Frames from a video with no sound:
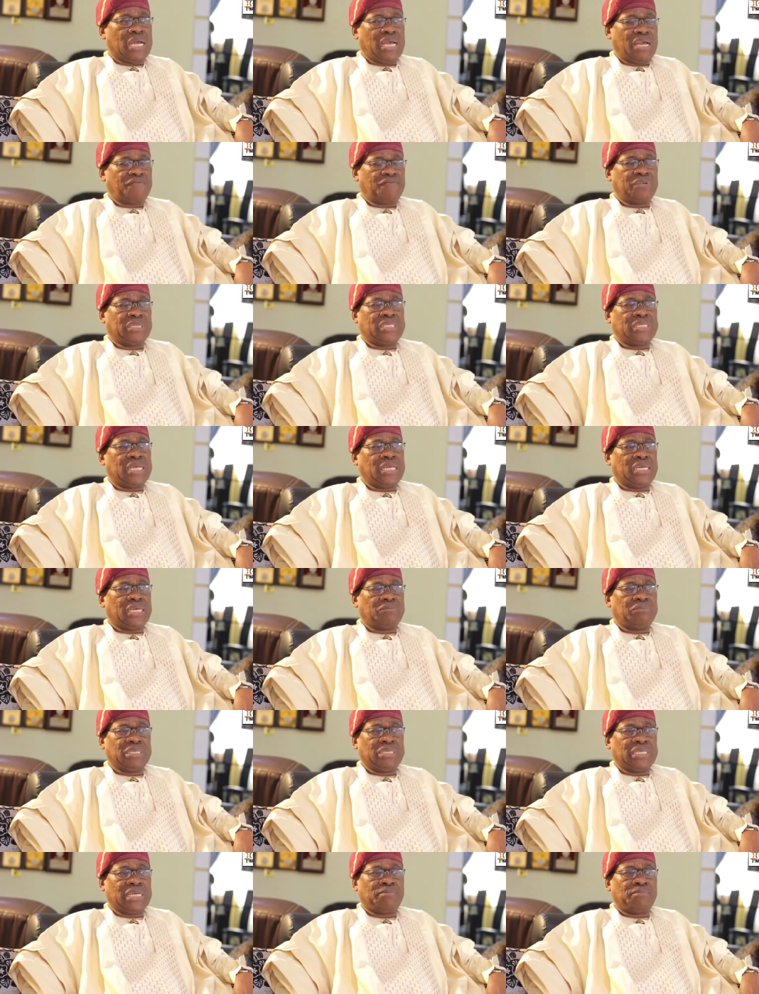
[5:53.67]
have retired,
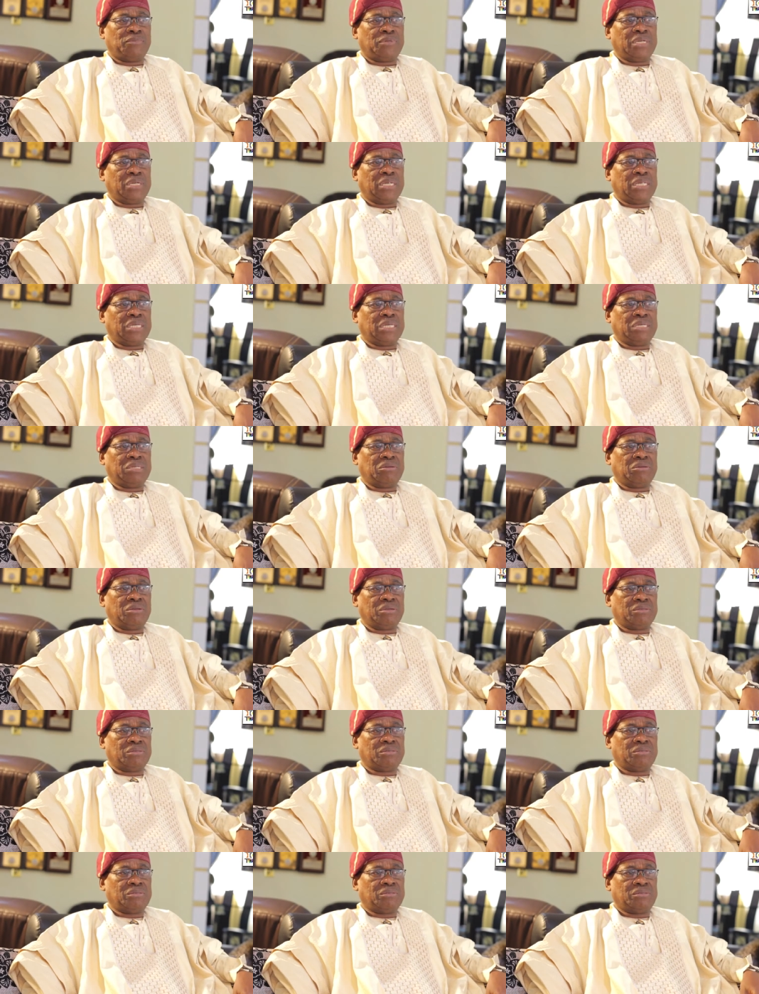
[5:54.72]
but I'm really
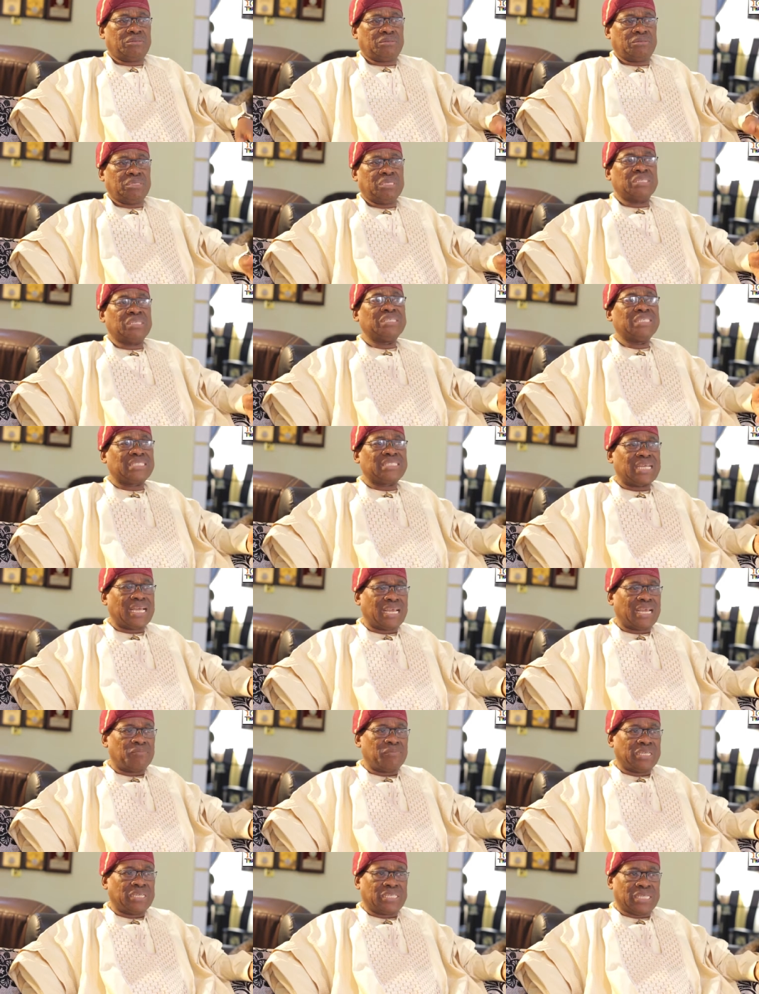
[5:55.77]
not in
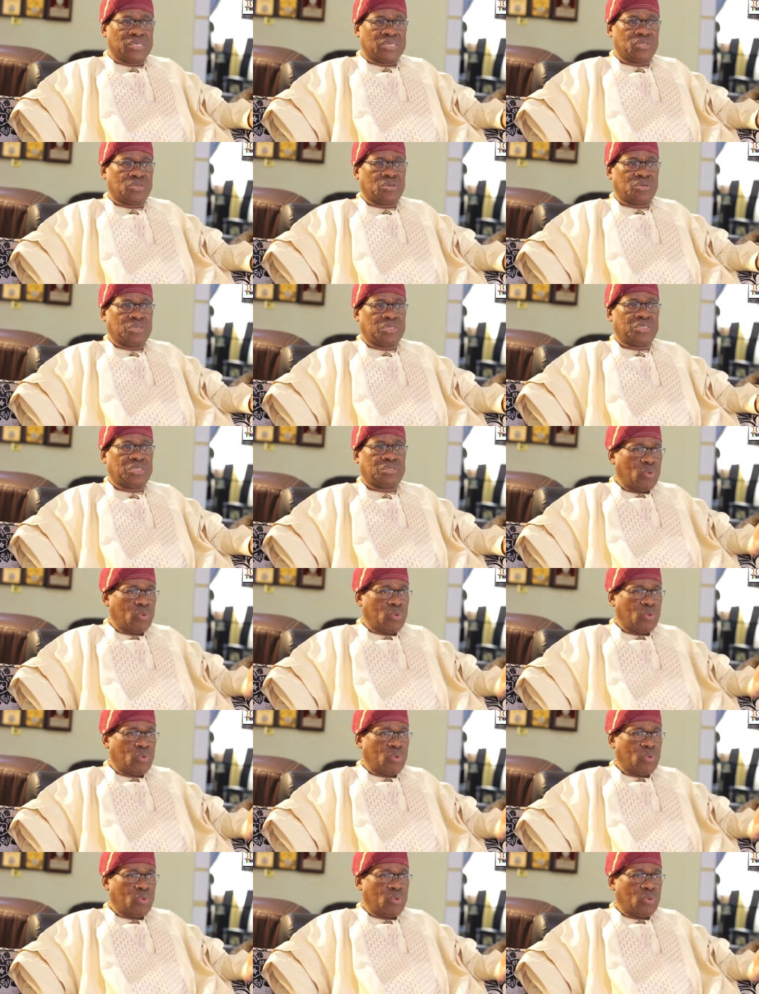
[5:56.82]
retirement as such.